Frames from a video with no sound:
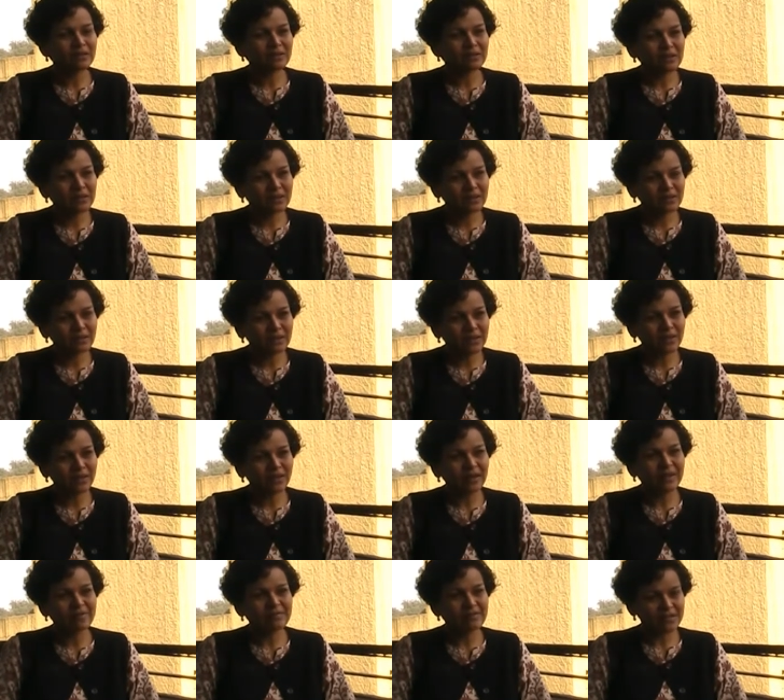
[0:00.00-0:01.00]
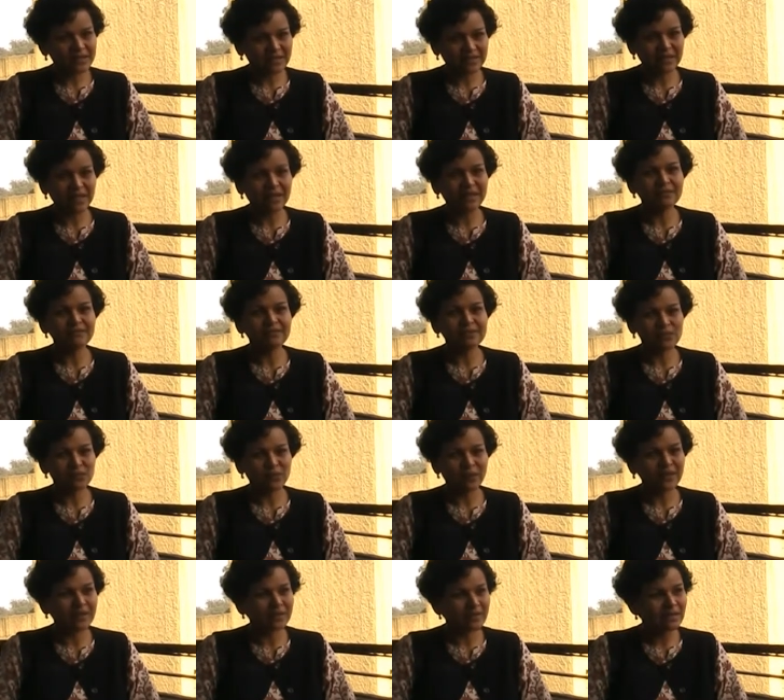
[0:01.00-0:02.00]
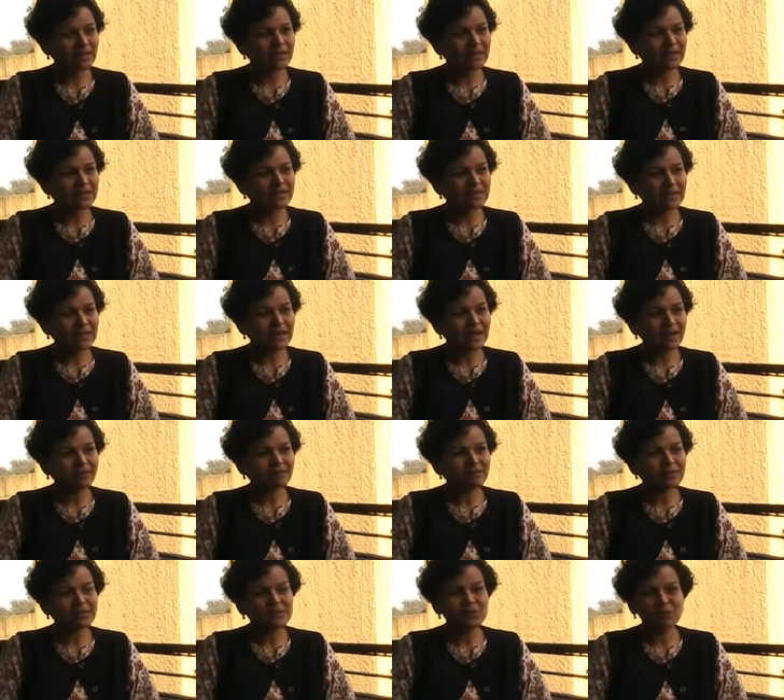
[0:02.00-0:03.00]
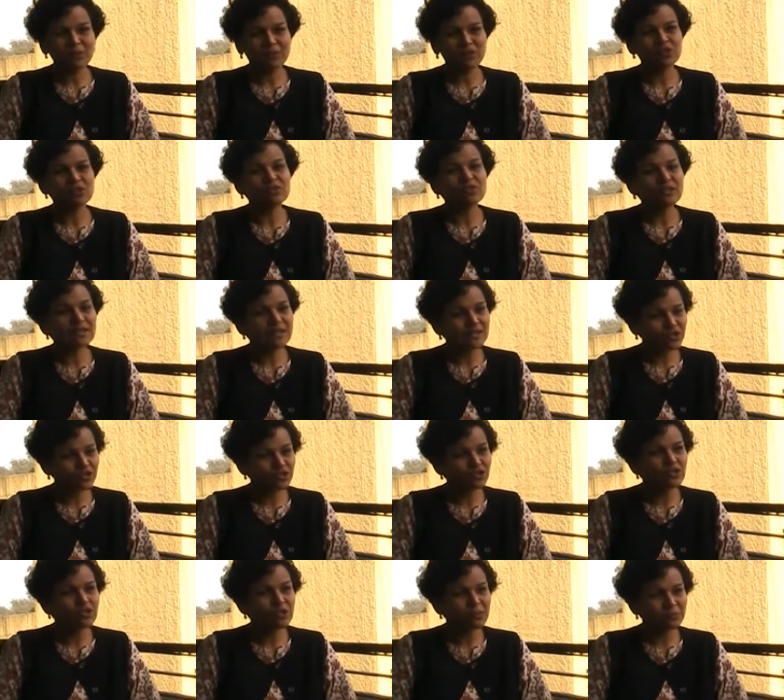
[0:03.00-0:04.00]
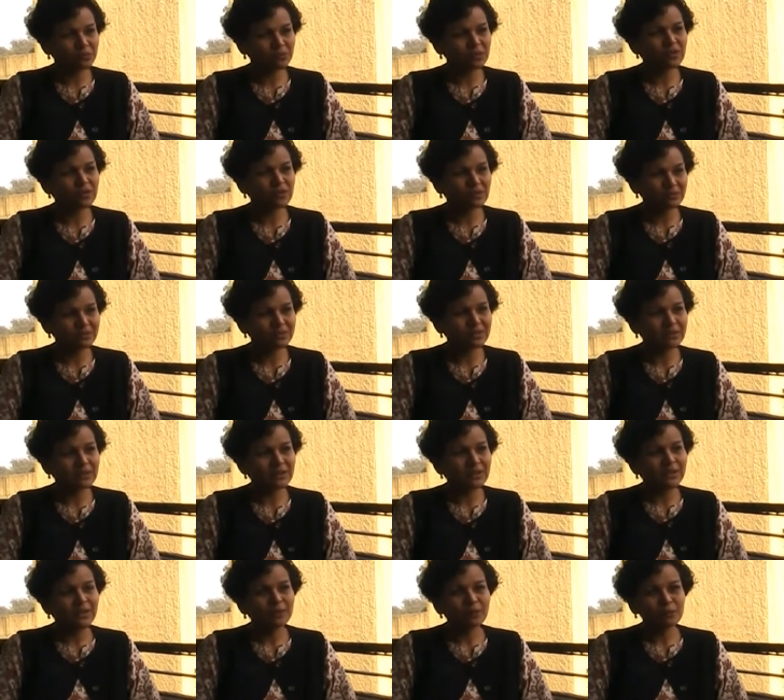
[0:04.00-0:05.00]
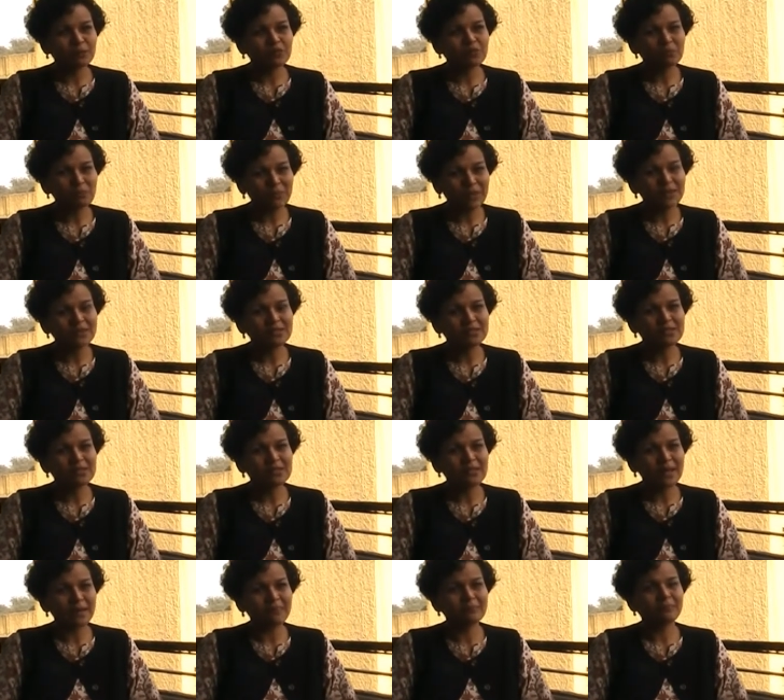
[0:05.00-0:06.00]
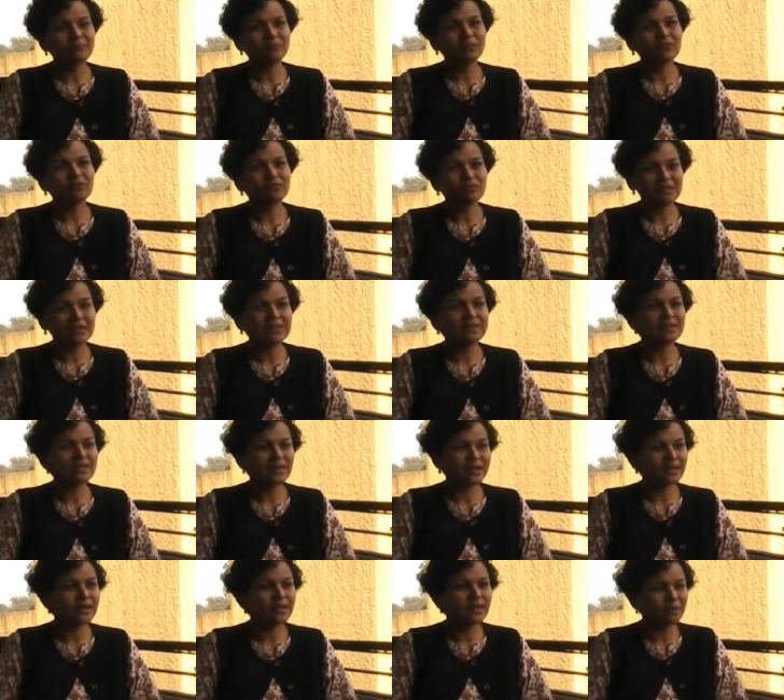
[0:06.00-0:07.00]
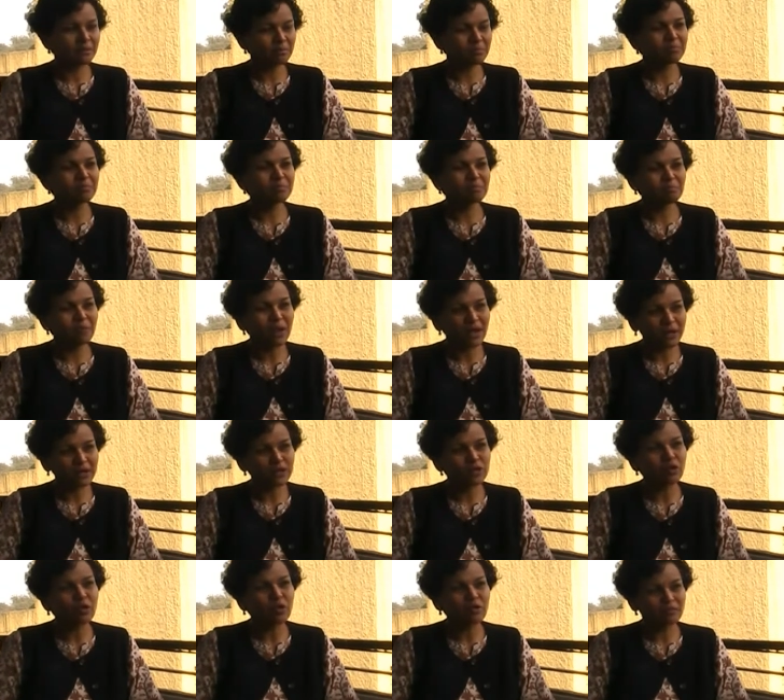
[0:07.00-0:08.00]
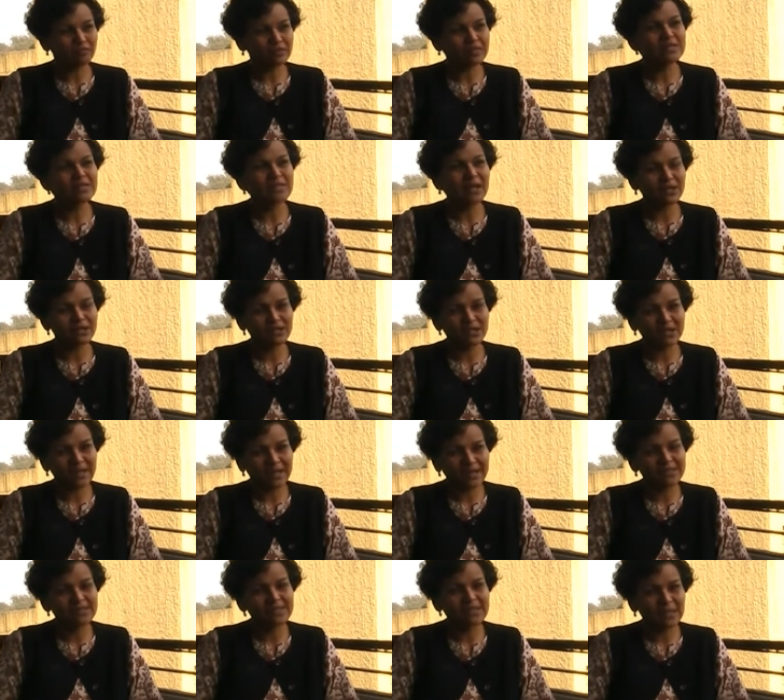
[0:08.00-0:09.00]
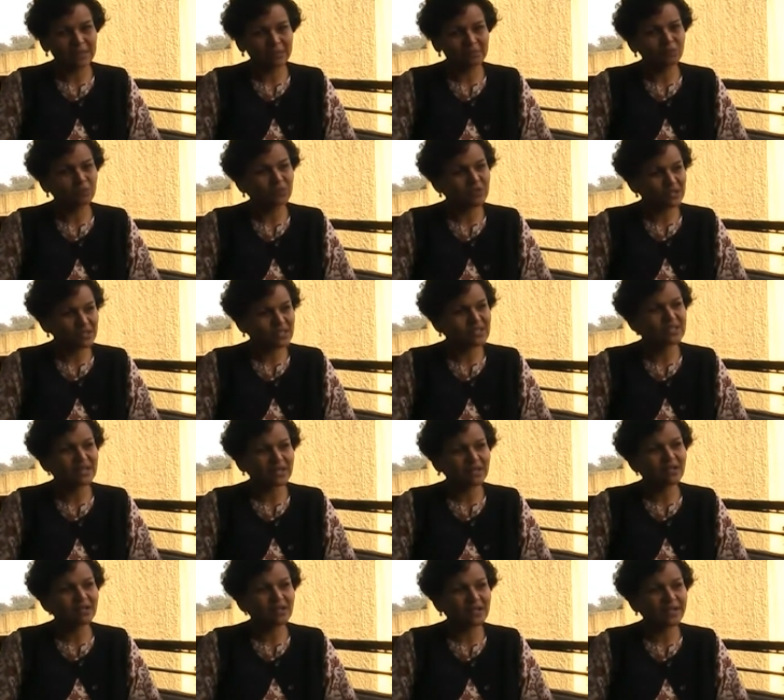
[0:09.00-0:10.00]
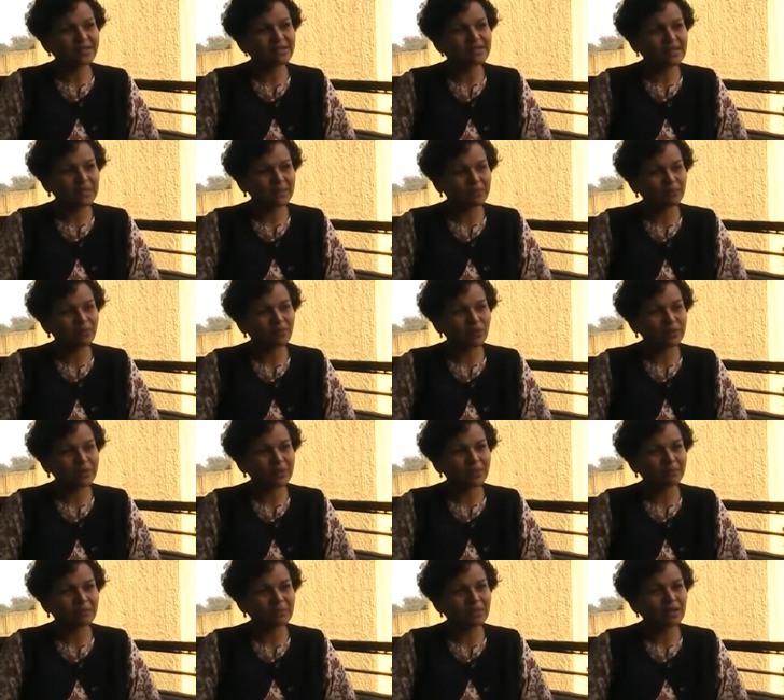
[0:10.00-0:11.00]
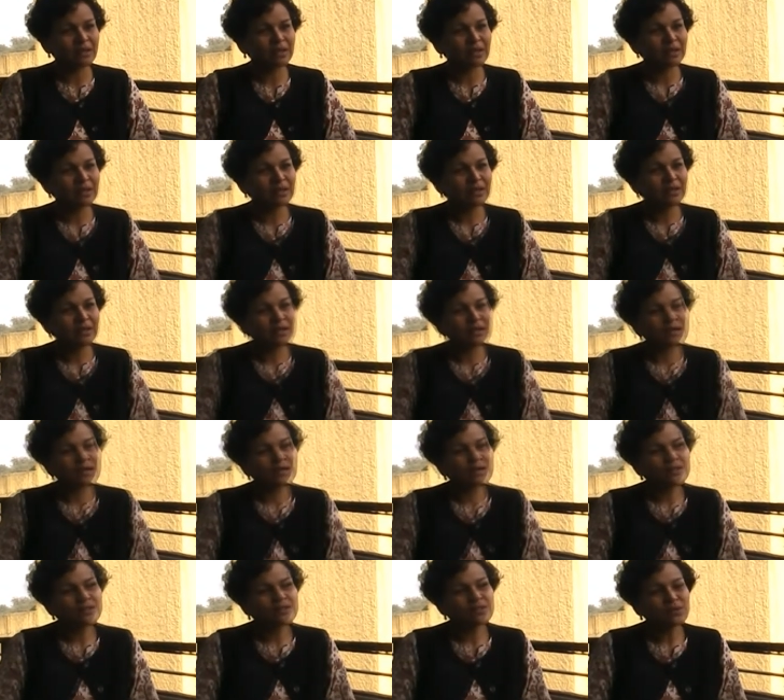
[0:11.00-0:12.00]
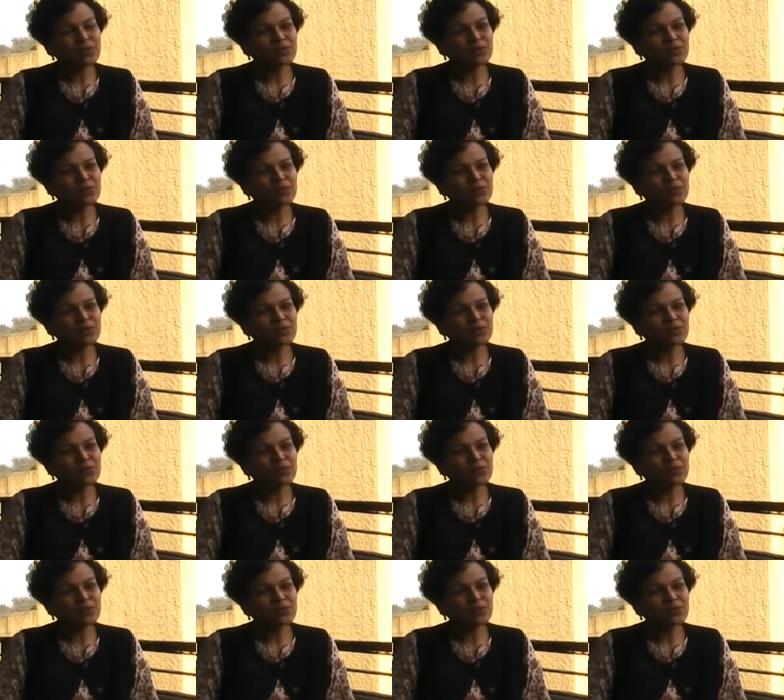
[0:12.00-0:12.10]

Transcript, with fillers: in their everyday life as well they have a special relationship with the river which makes them feel that they are part of this larger landscape which is a sacred landscape for them. So